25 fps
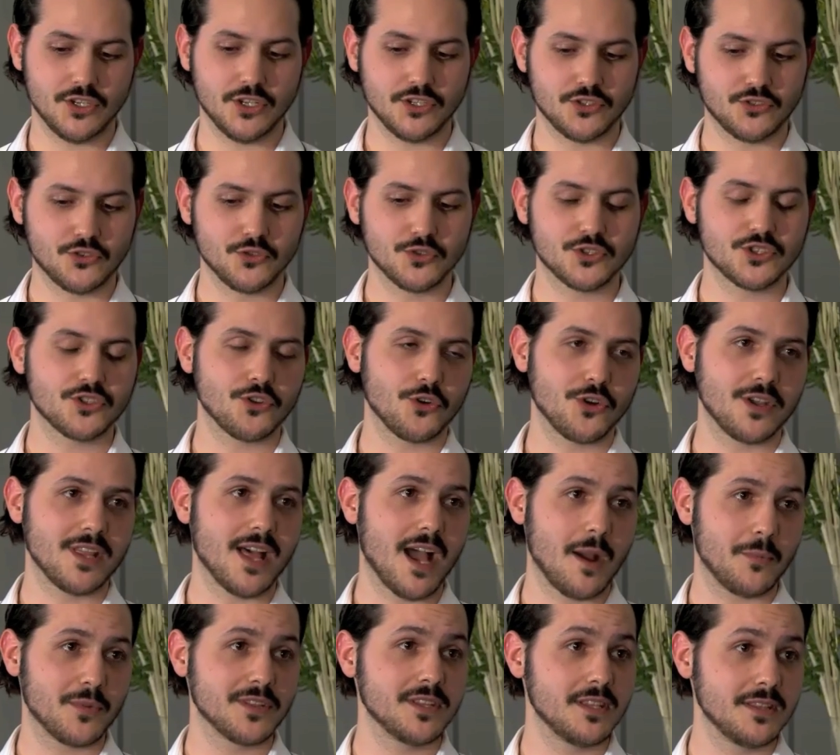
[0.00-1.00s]
a true story that
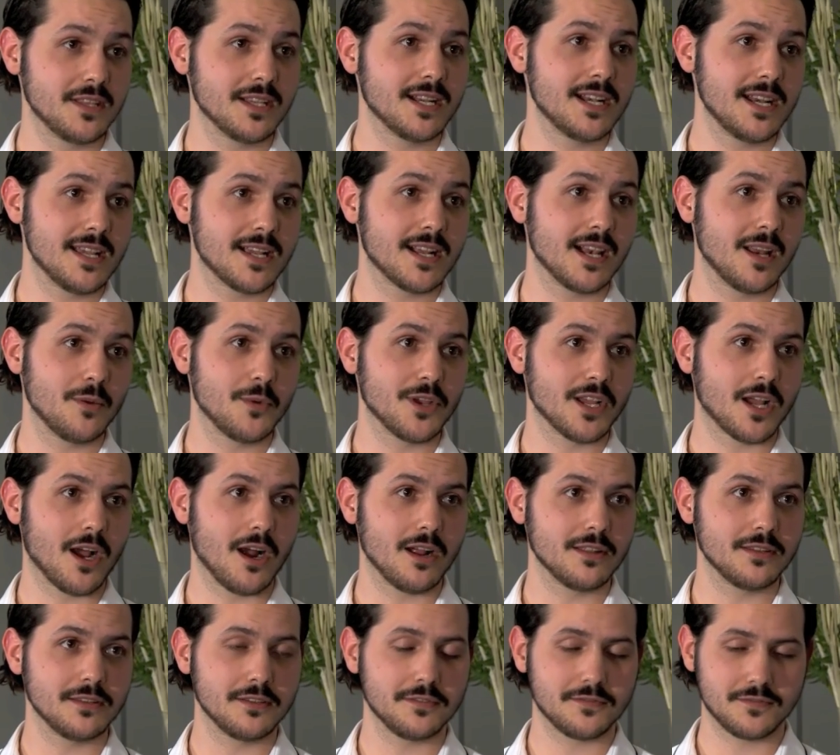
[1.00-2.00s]
happened in the Glee Club in
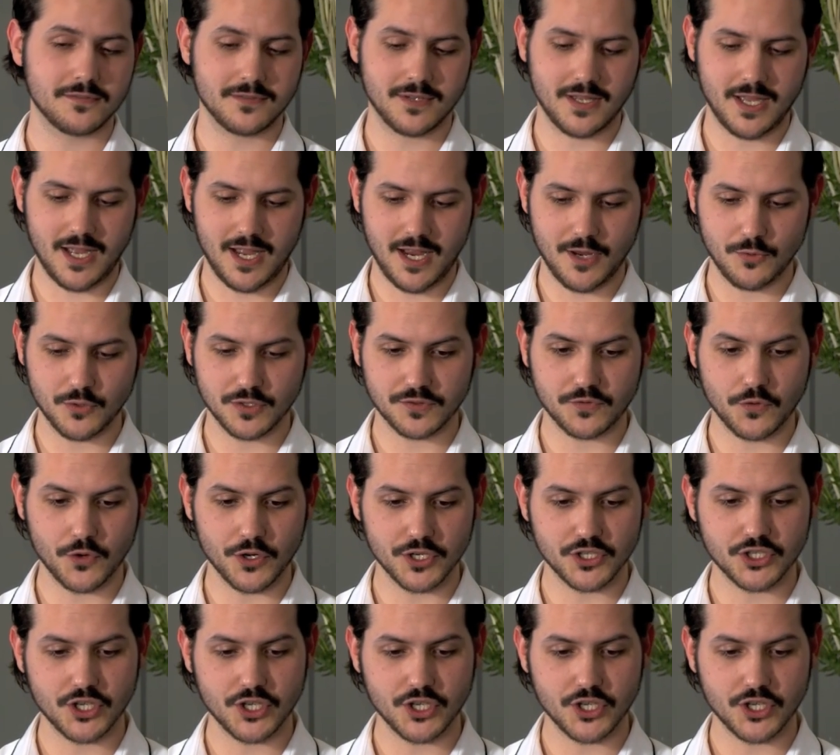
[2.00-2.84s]
Cardiff. It was for a